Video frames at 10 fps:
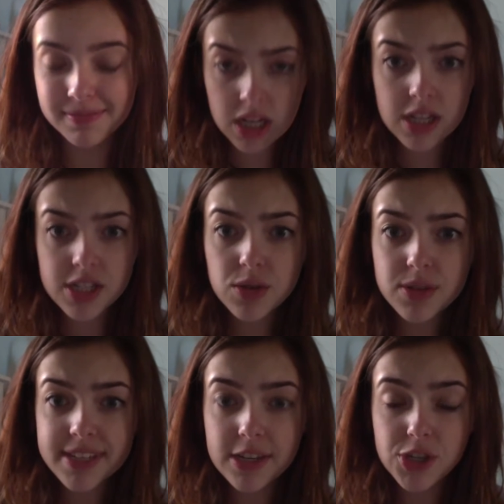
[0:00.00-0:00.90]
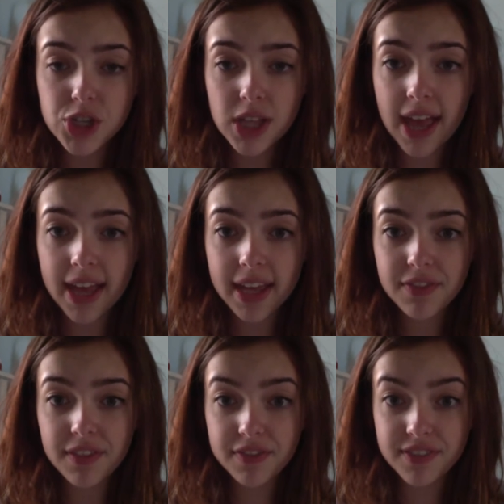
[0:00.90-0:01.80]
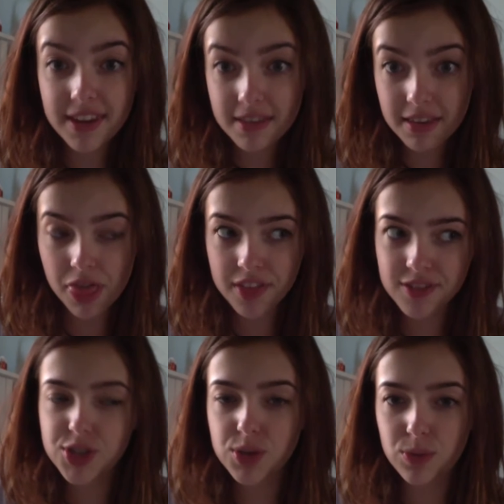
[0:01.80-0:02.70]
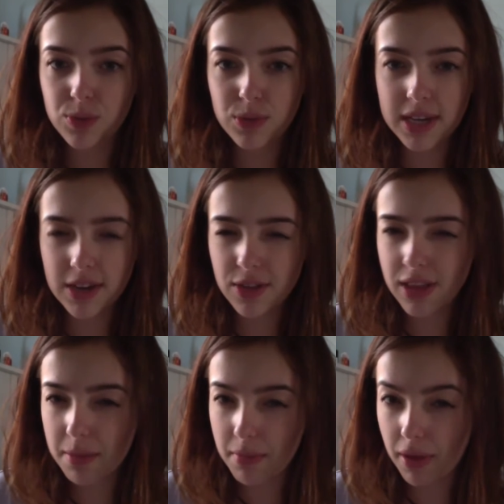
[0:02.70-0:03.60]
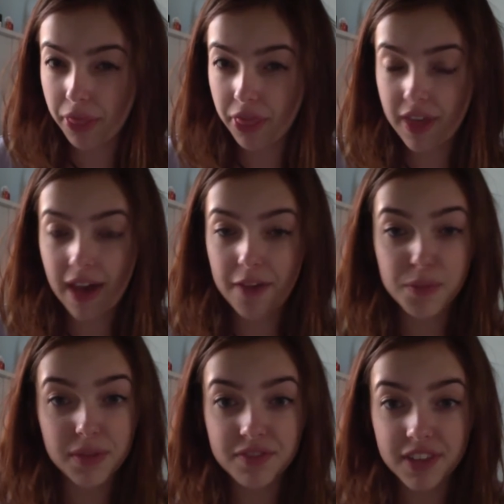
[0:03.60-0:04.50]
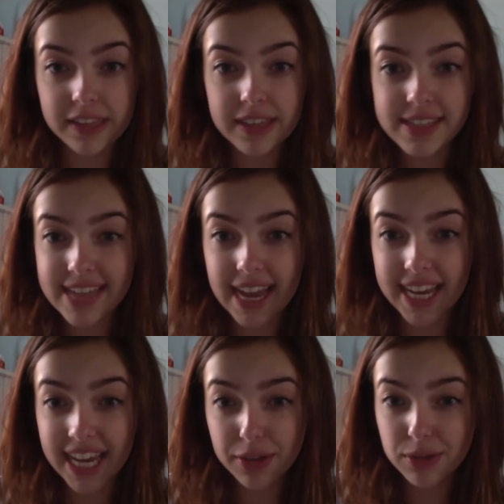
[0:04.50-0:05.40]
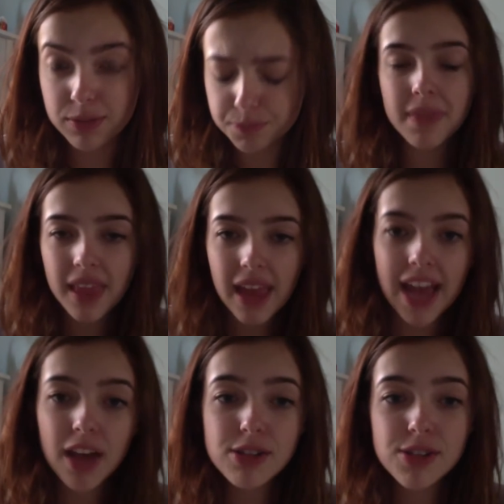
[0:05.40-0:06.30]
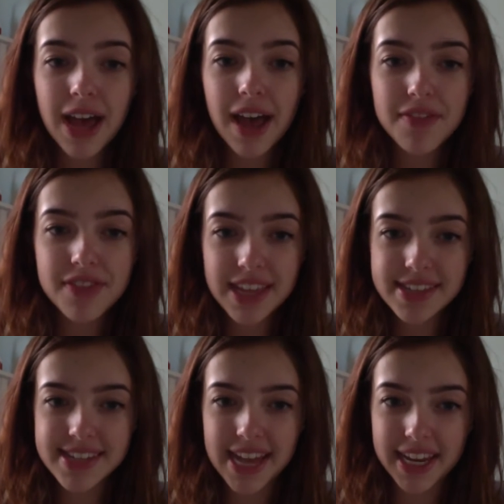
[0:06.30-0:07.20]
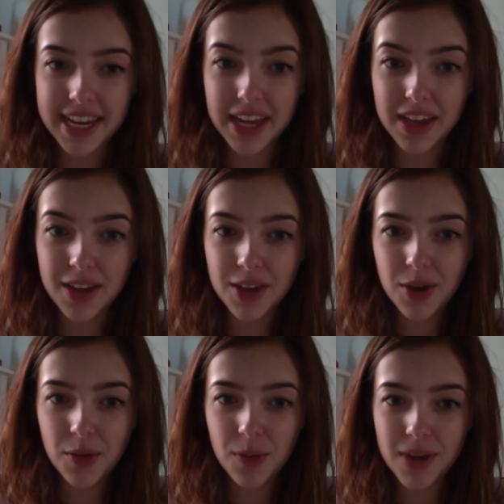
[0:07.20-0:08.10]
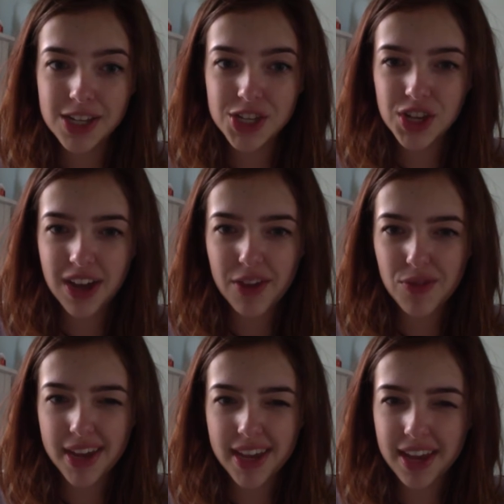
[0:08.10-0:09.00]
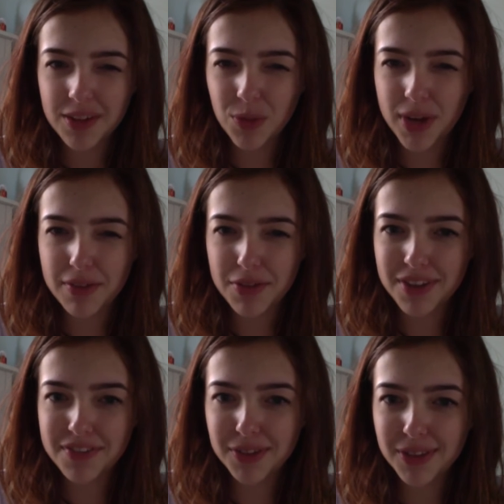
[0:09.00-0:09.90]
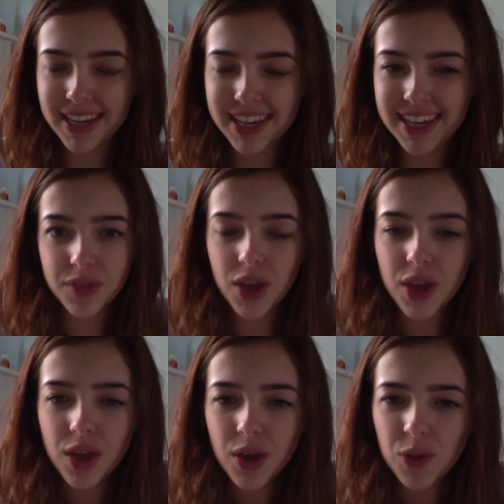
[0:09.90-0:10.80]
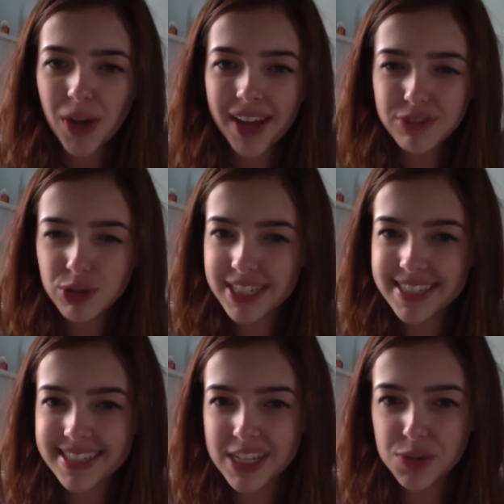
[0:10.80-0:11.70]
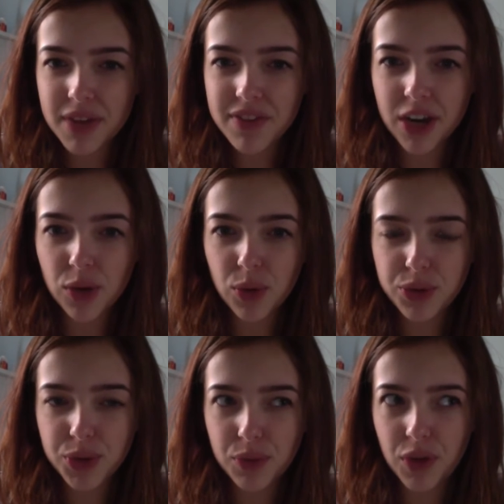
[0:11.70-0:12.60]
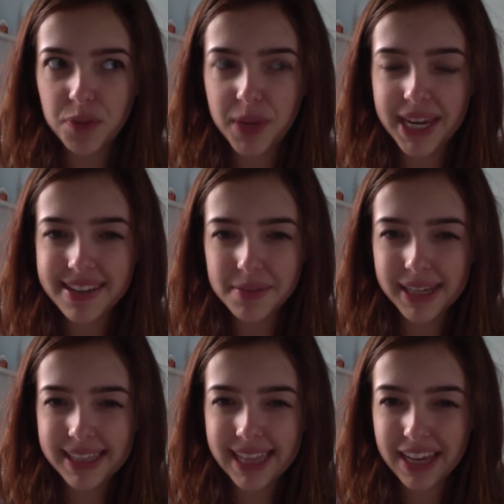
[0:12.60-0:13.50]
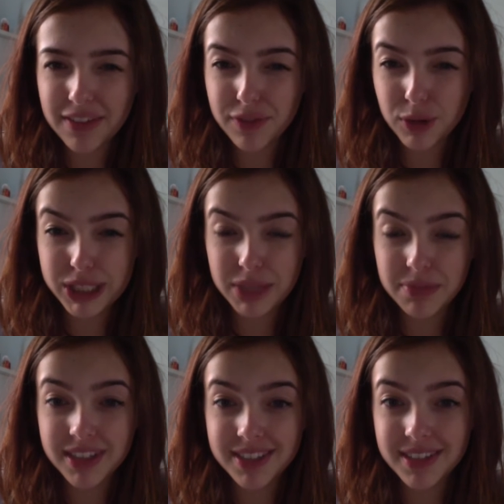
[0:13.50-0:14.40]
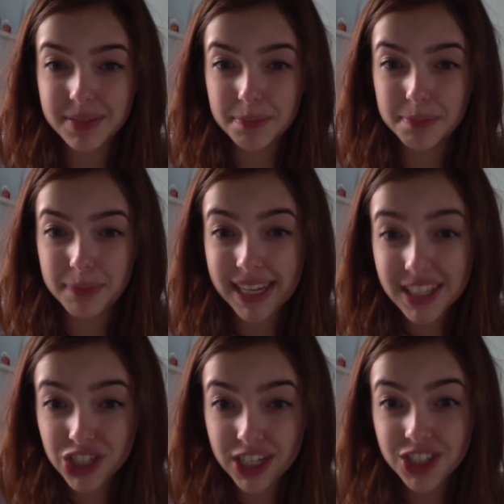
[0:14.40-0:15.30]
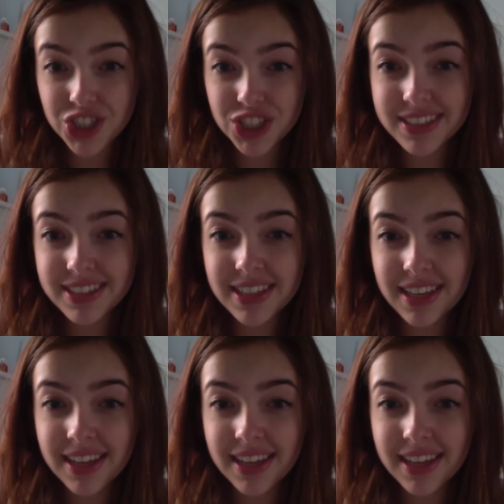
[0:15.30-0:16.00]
So since July 15th, so nearly a month, I've been filling this diary out. I also have this diary, which I write in whenever I feel like it. What I've noticed is whenever I go through a rough period in my life or something big changes,